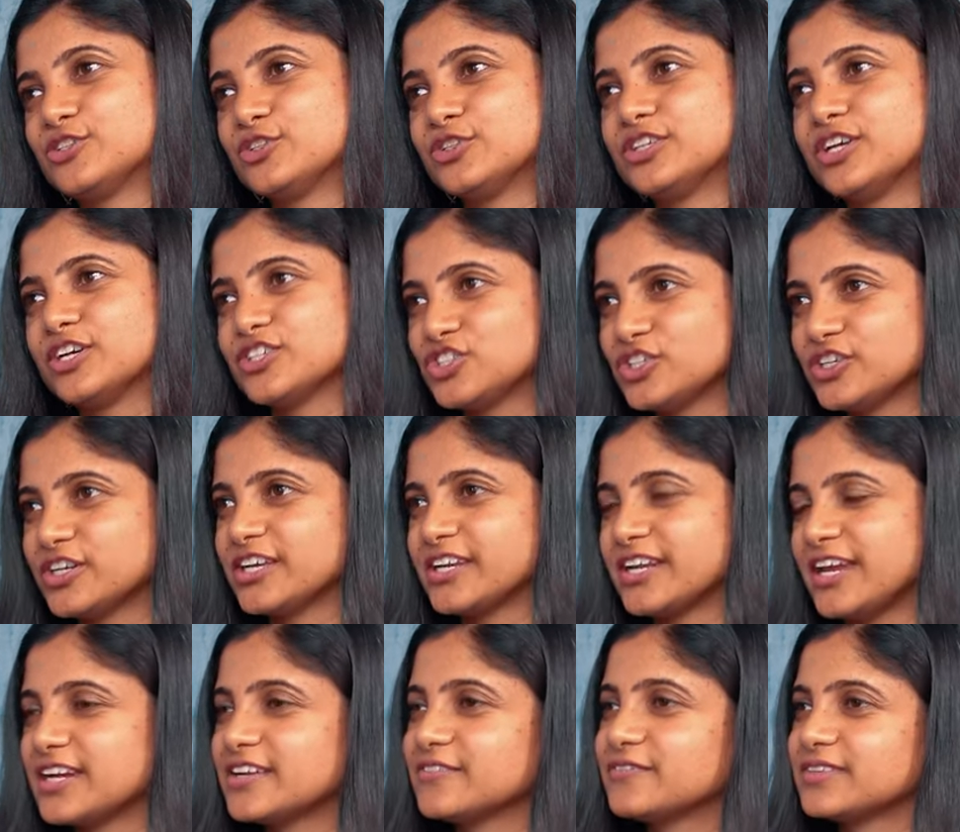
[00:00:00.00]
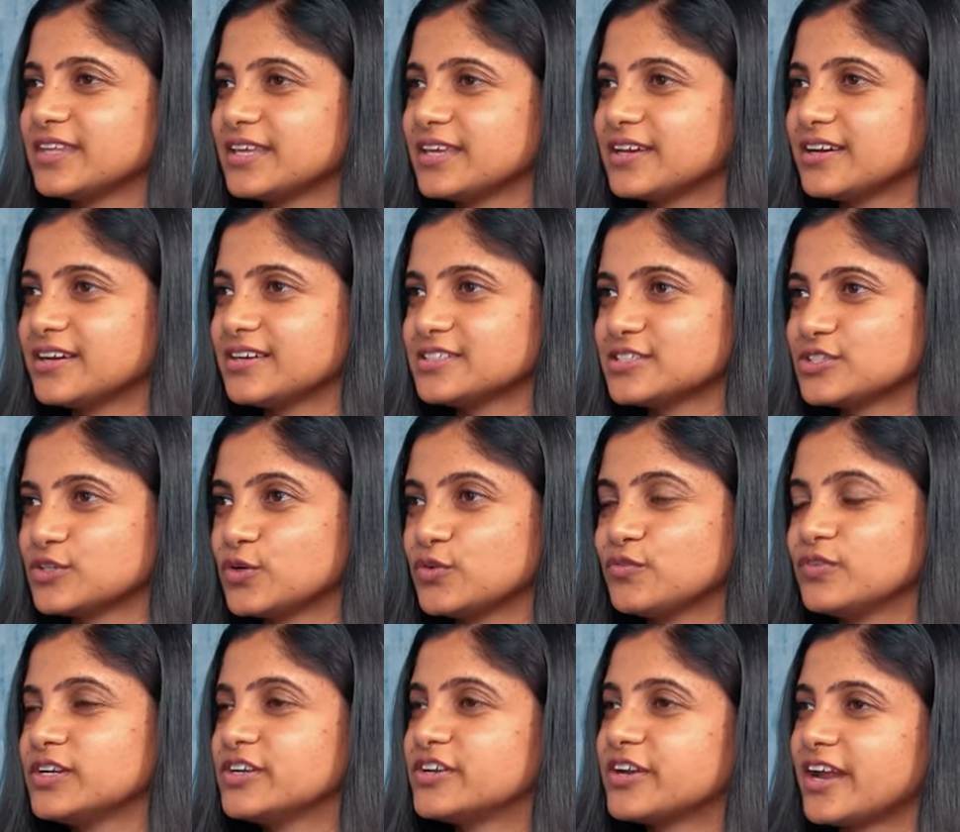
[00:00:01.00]
to nurture creative thinkers
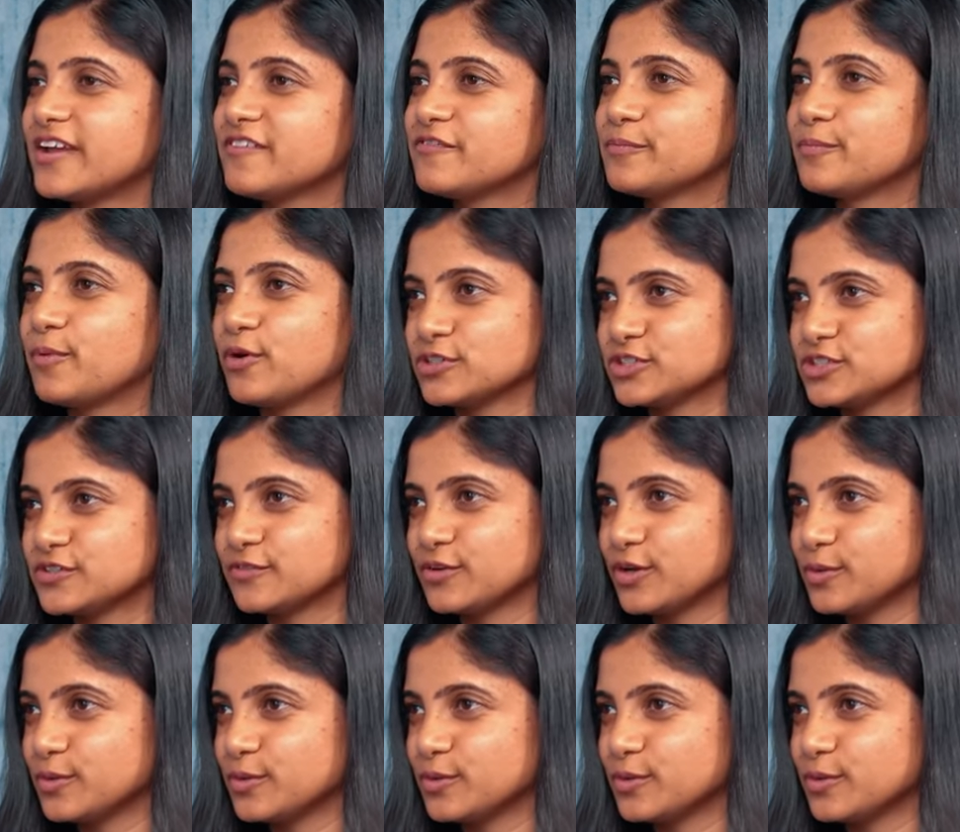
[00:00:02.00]
who will drive positive